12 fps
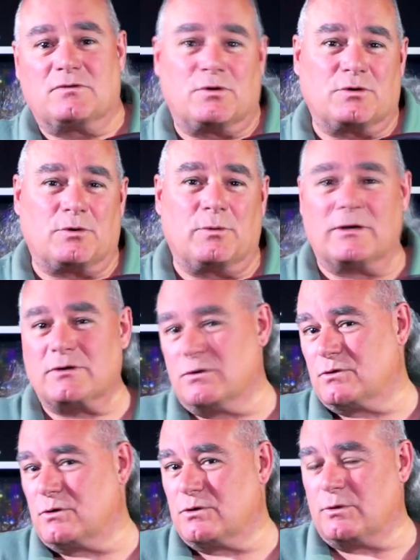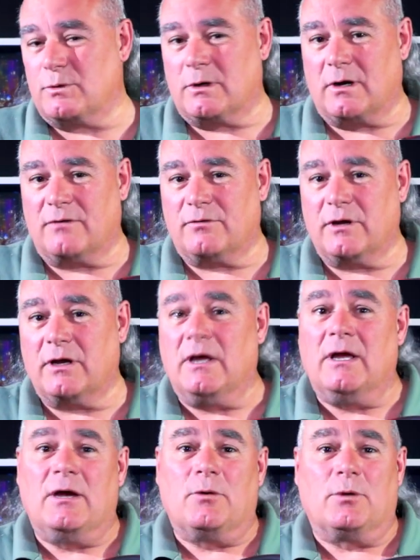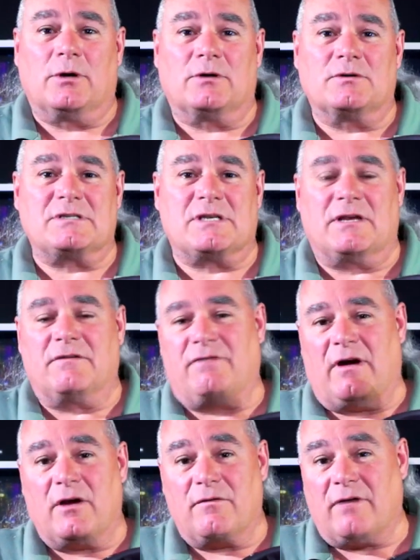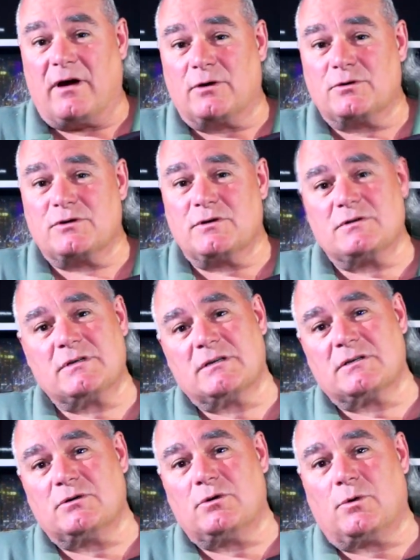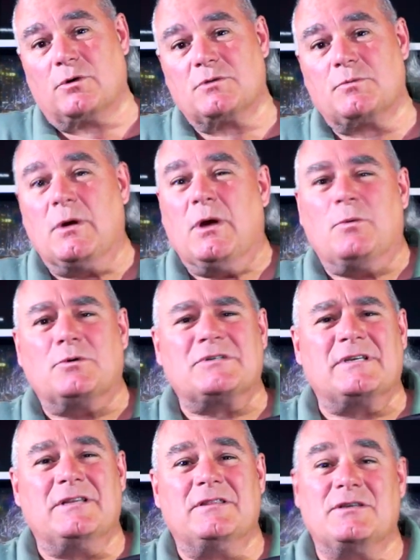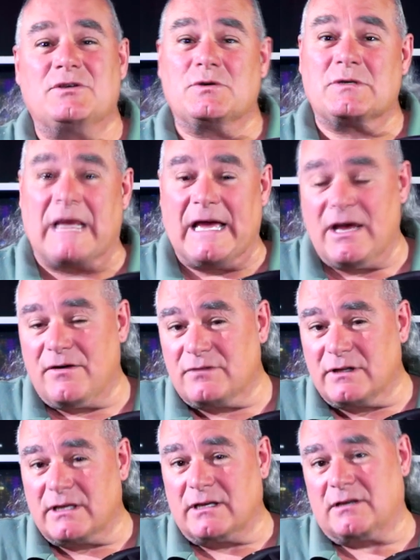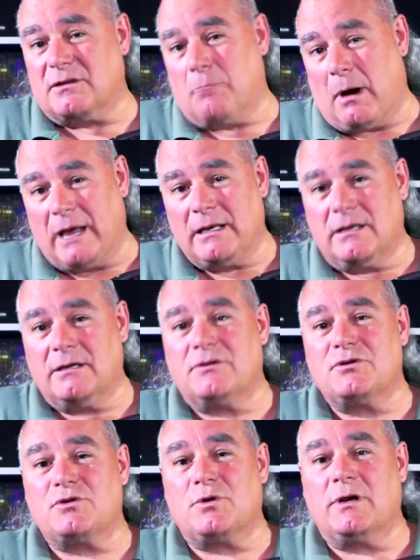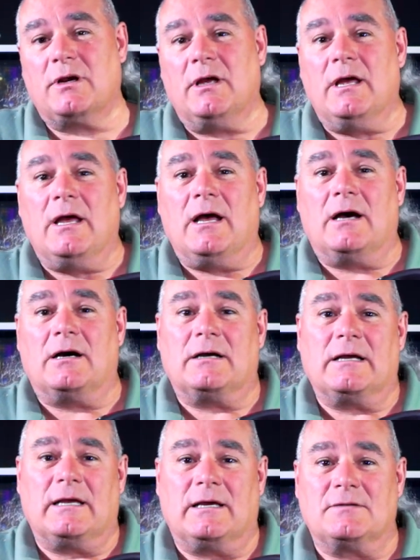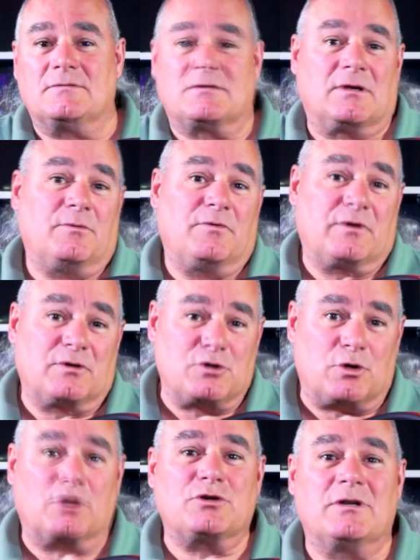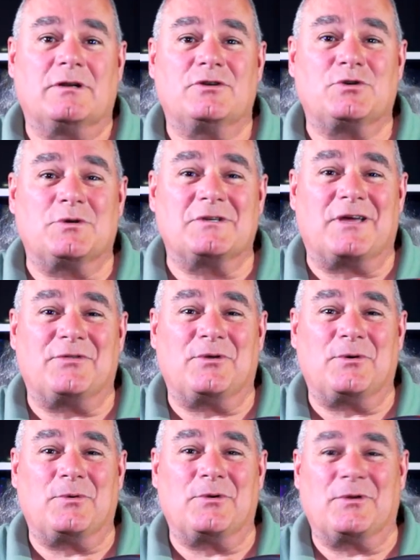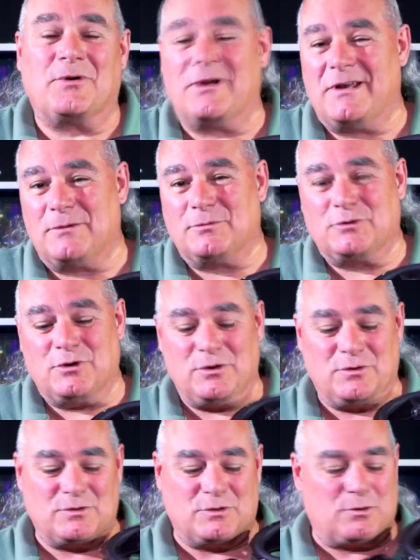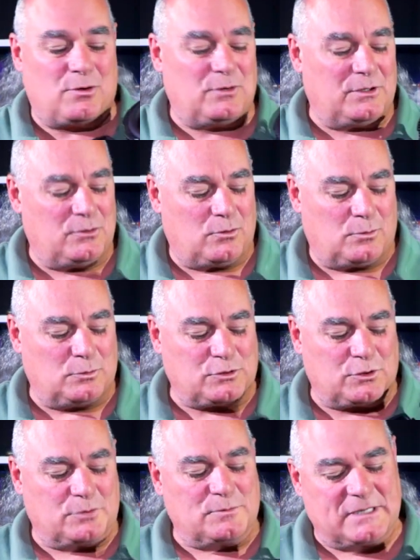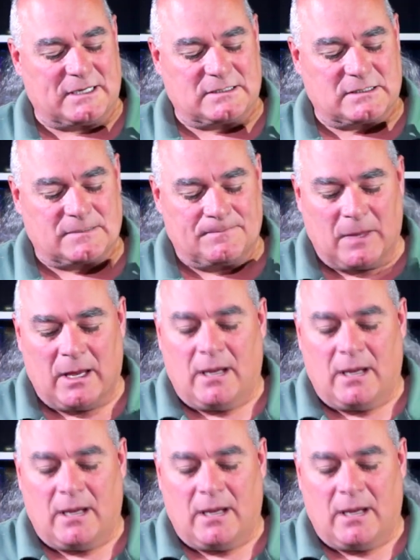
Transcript: of search and rescue, search and recovery. We're seeing firefighters use these indoors. We're seeing these used heavily in the mining industry uh, and some of the construction industries out there where they're unable to use a drone in normal circumstances.